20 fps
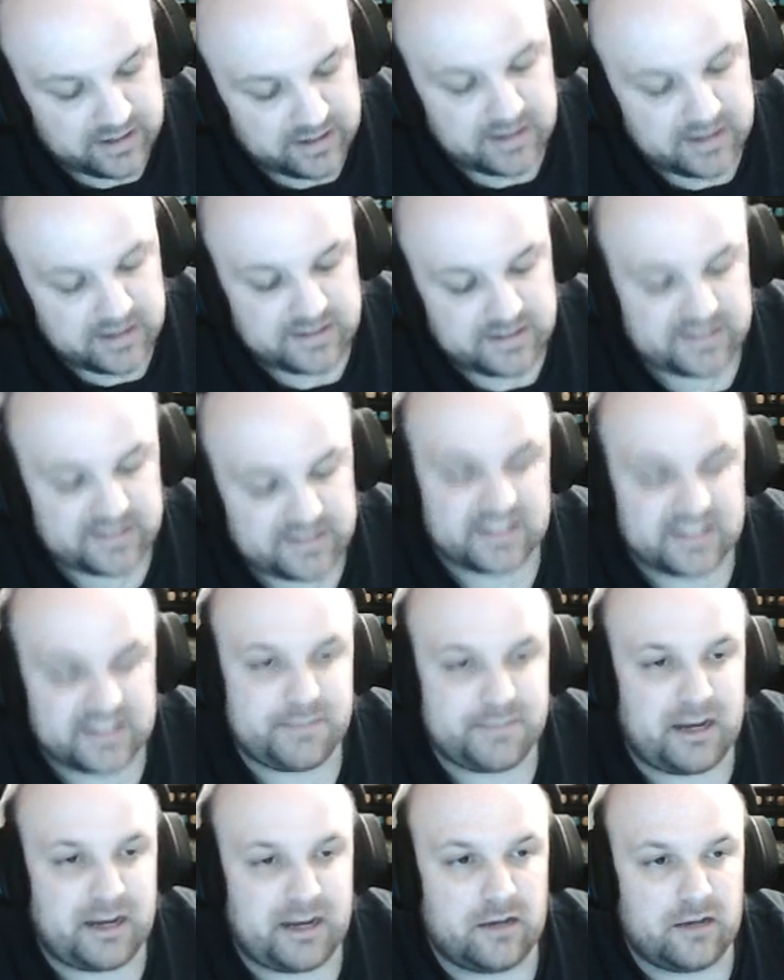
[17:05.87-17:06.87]
6
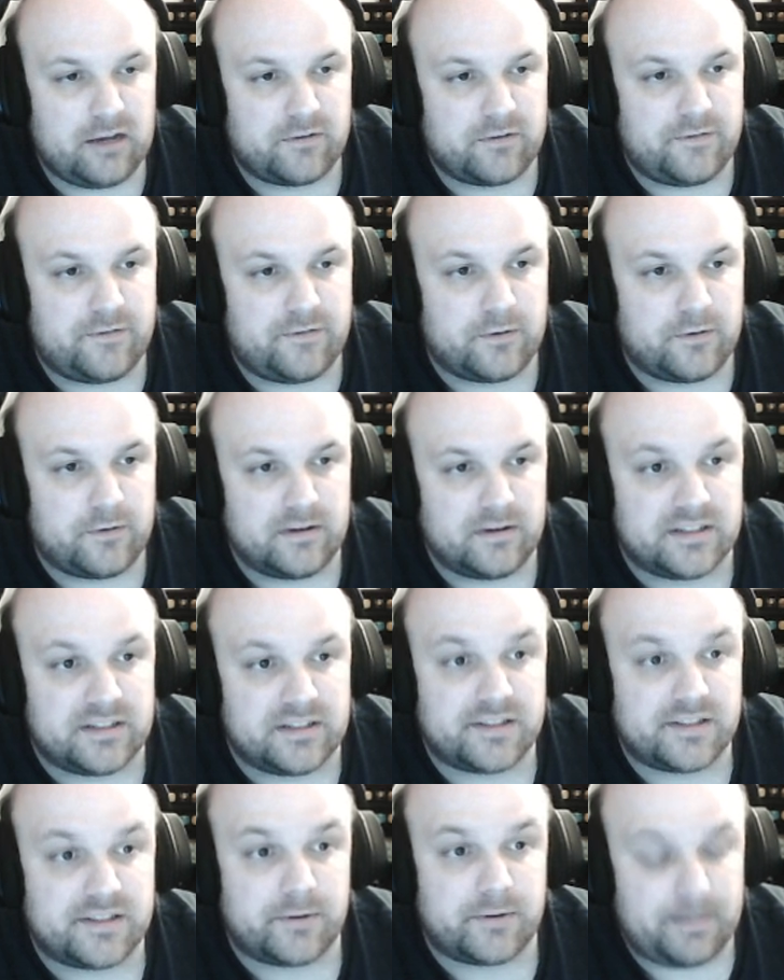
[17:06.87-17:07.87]
pi over 4 is
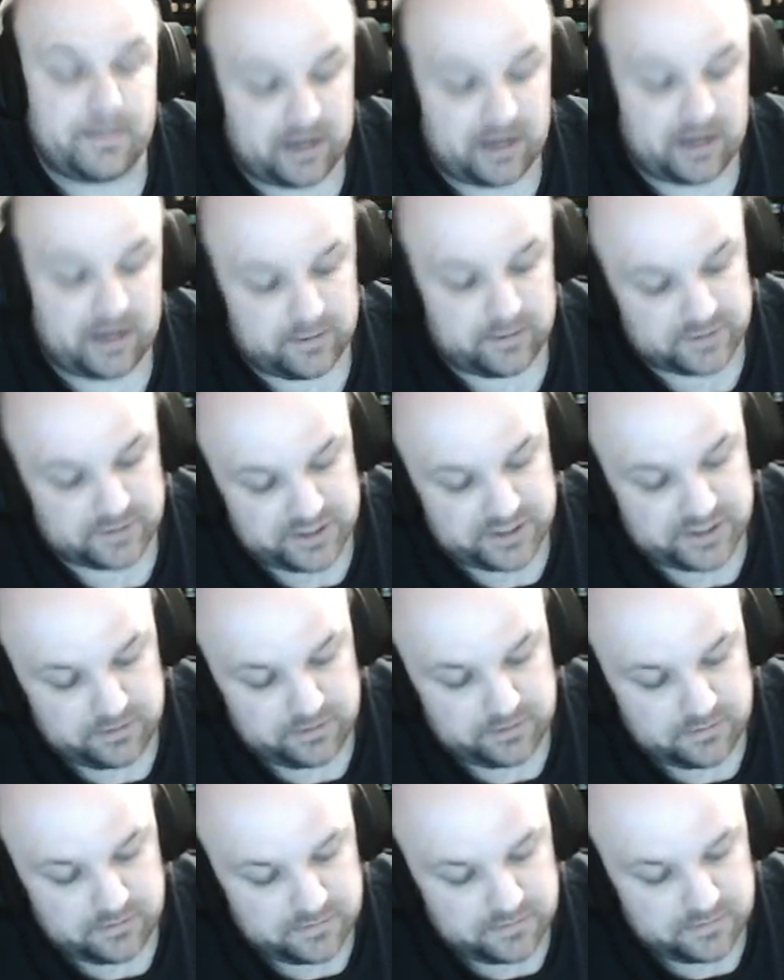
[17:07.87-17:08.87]
3 pi over 2,
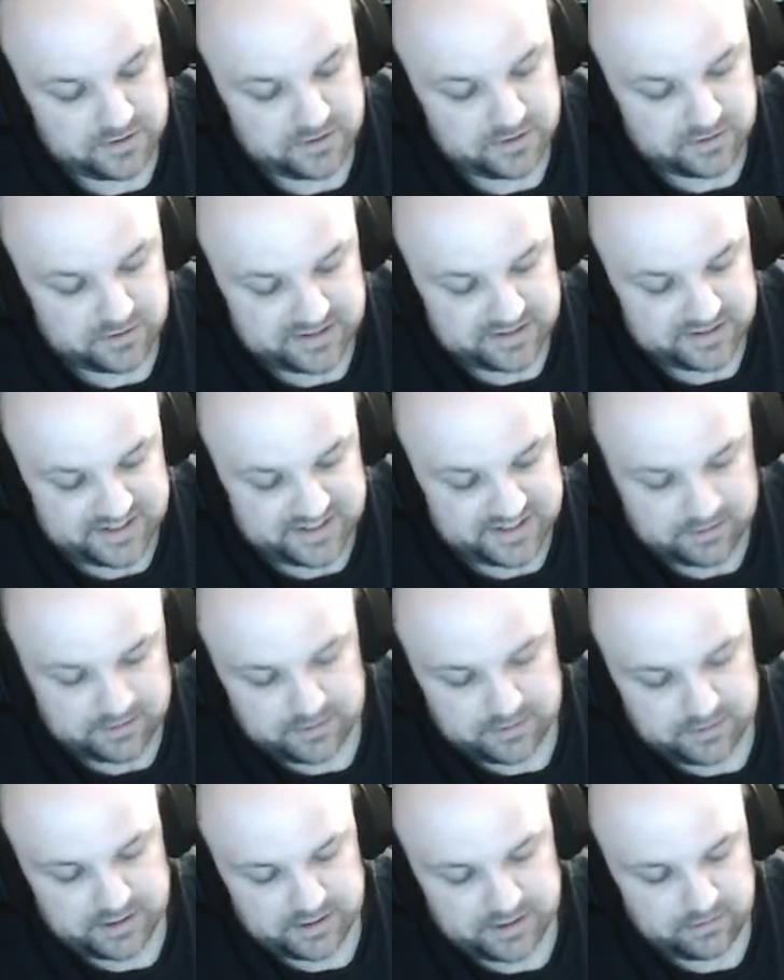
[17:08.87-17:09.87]
so it's 0
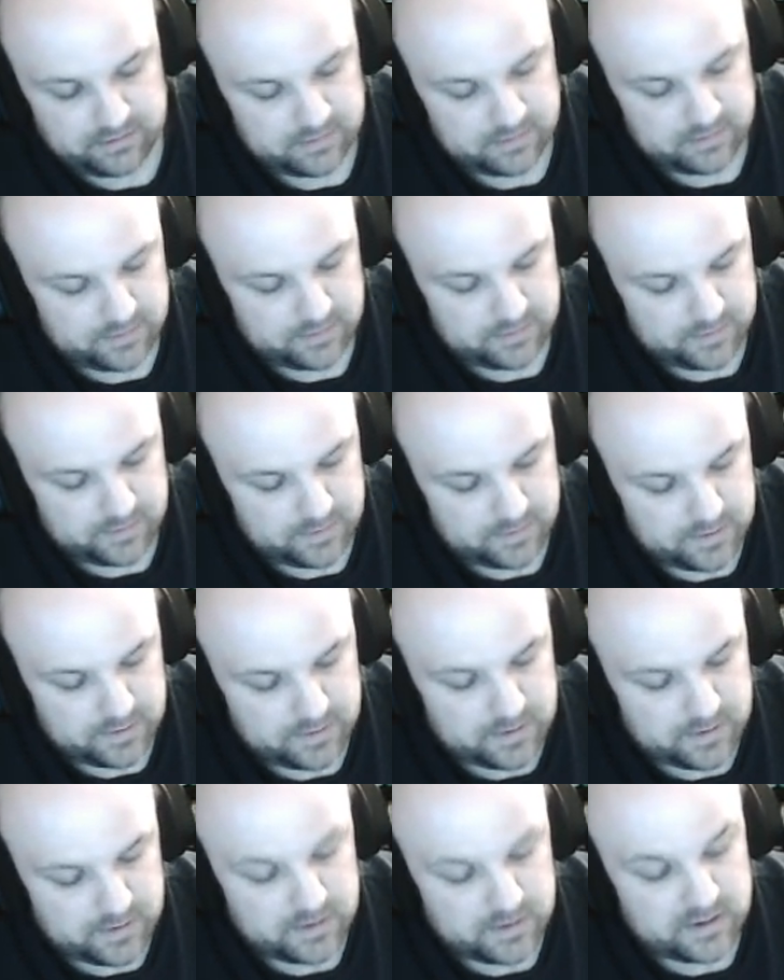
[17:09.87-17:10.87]
there.
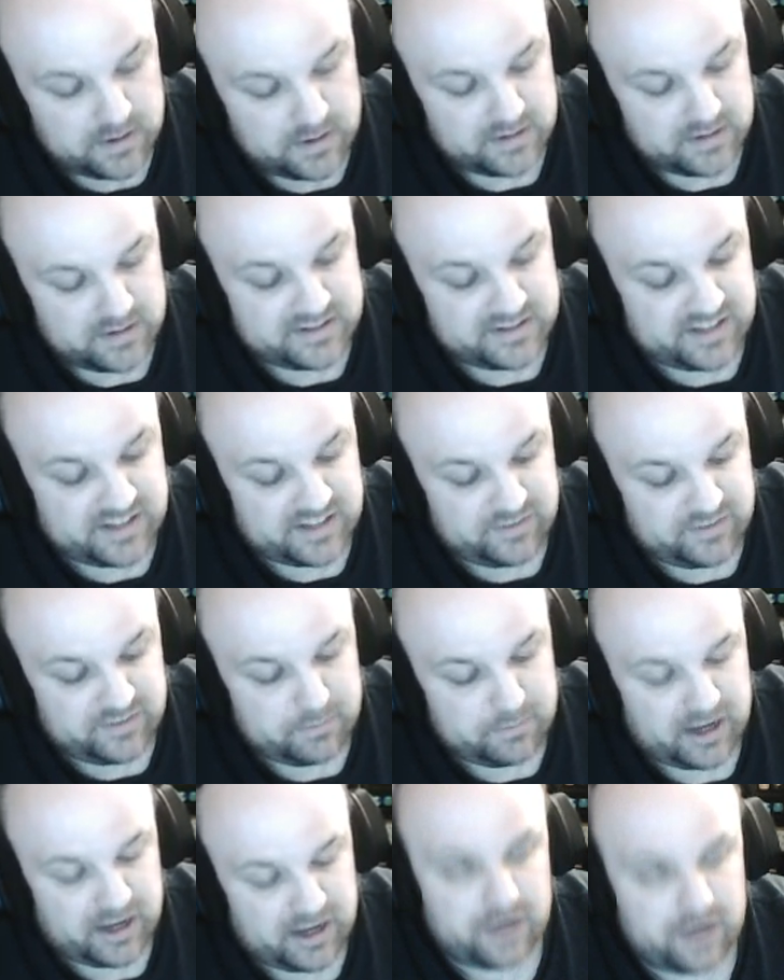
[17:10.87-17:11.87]
7
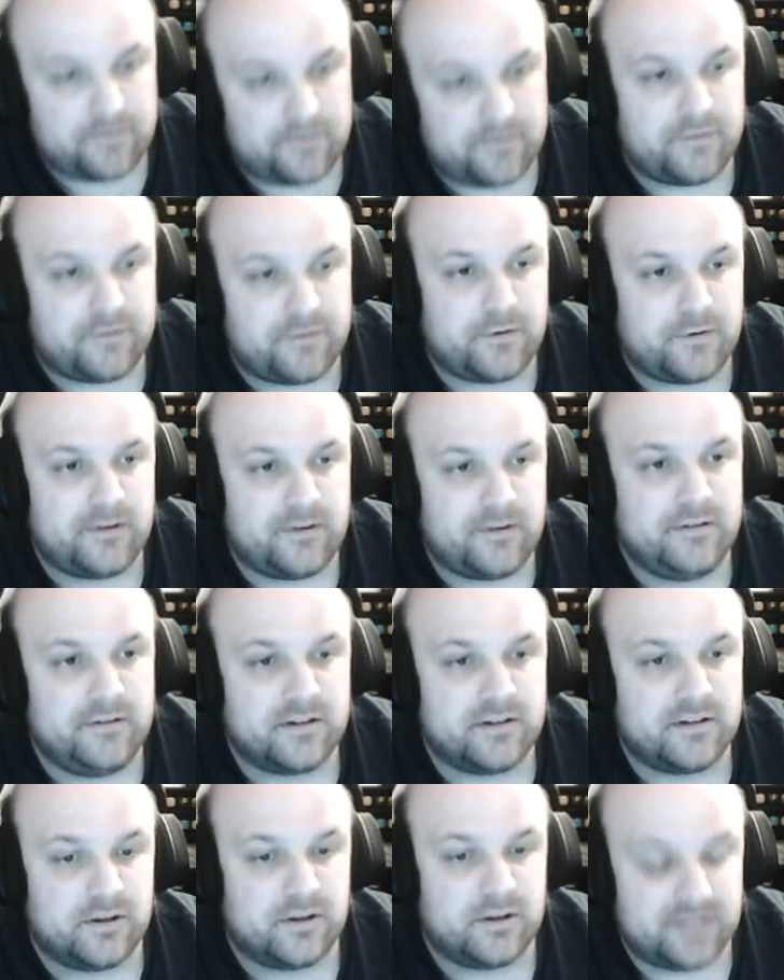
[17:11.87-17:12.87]
pi over 4,
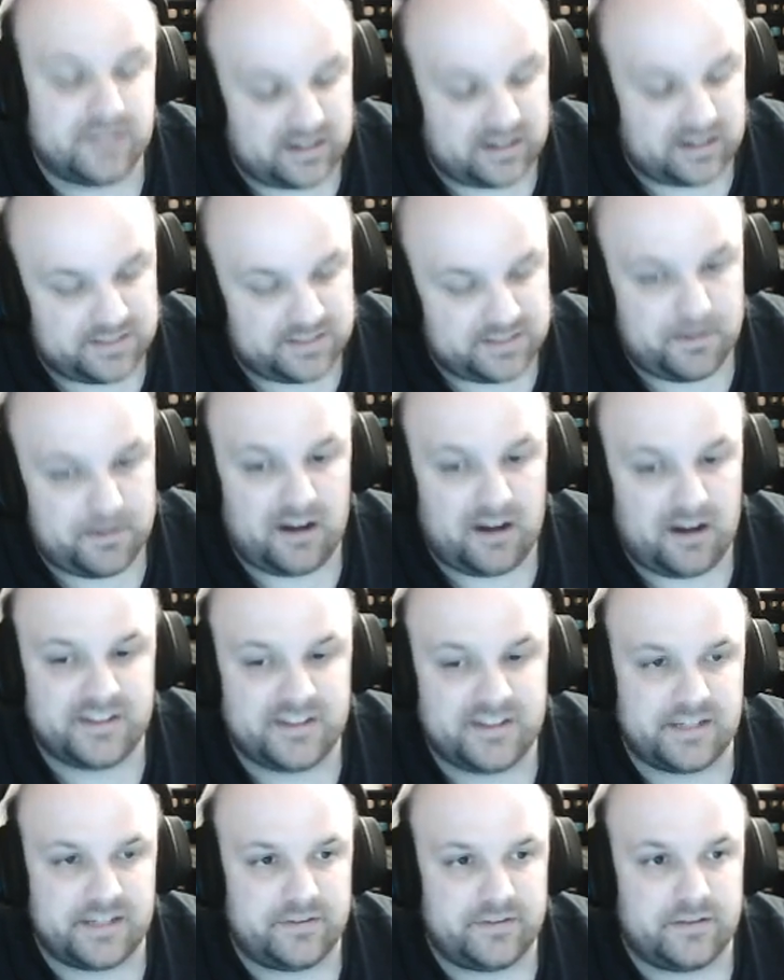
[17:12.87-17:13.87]
cosine is
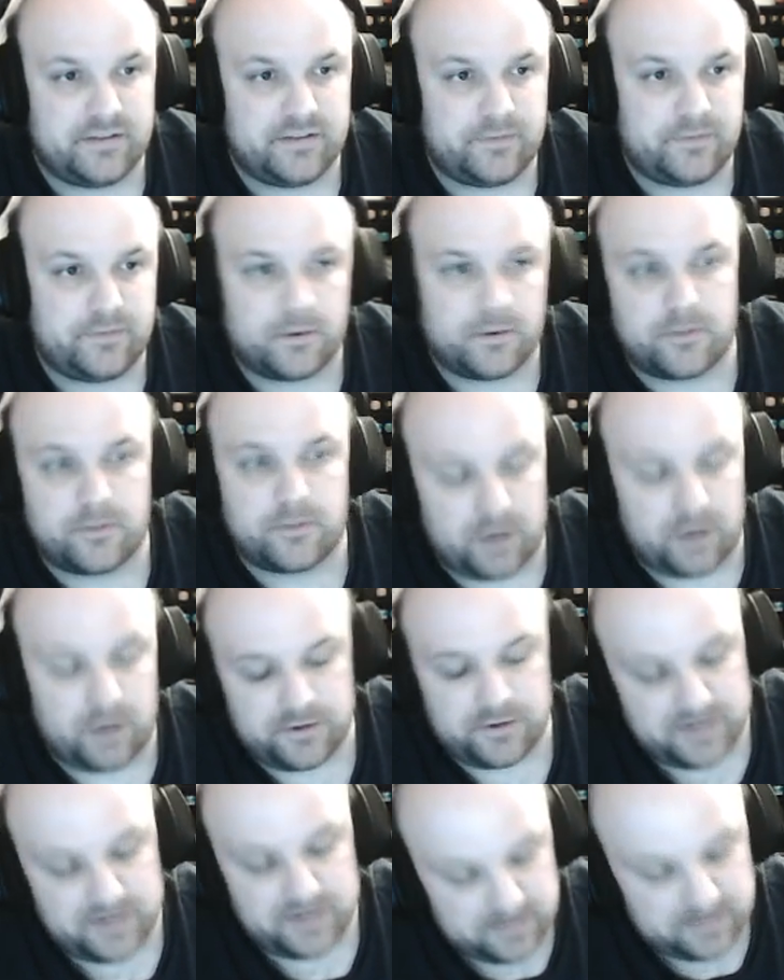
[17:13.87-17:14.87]
positive in the fourth
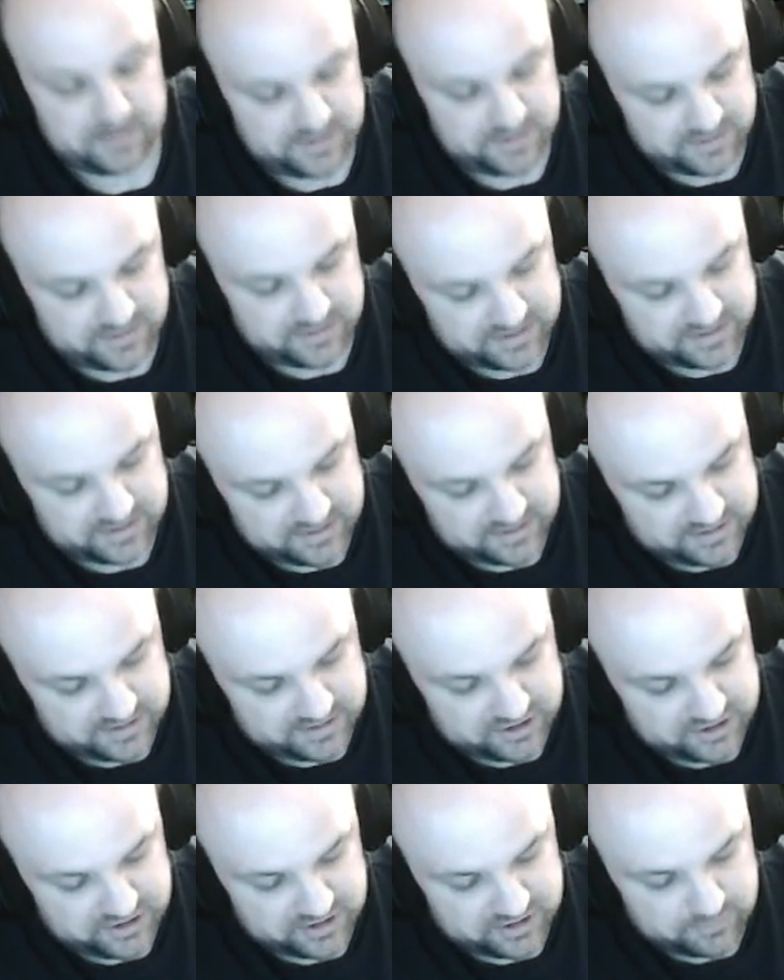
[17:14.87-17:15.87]
quadrant, so this is
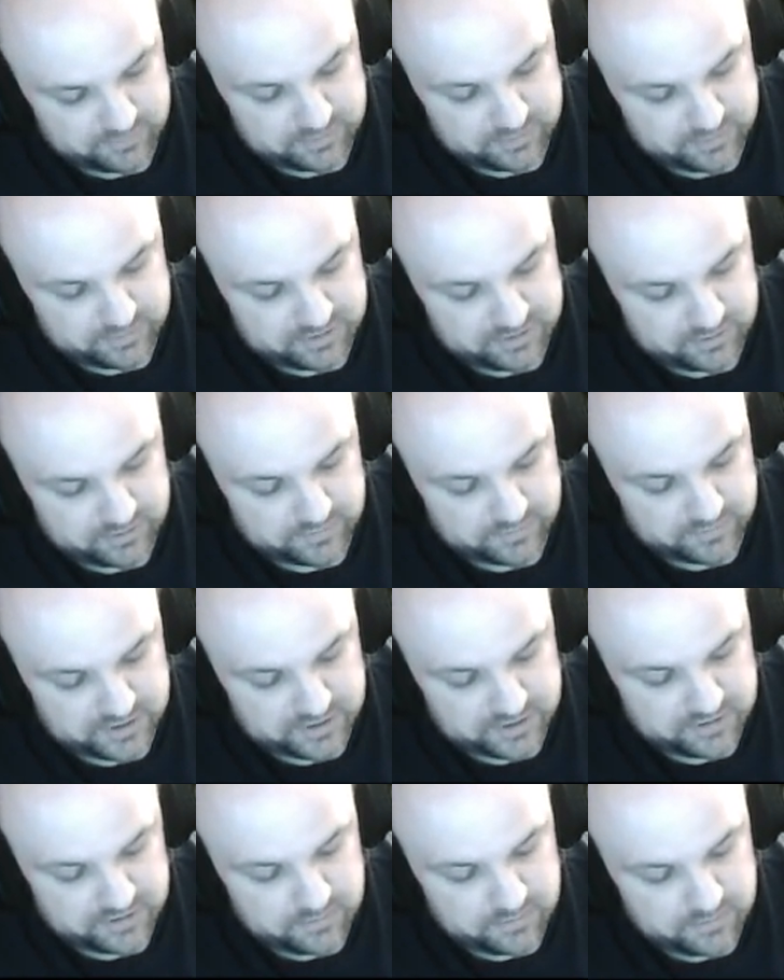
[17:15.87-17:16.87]
just root 2 over 2.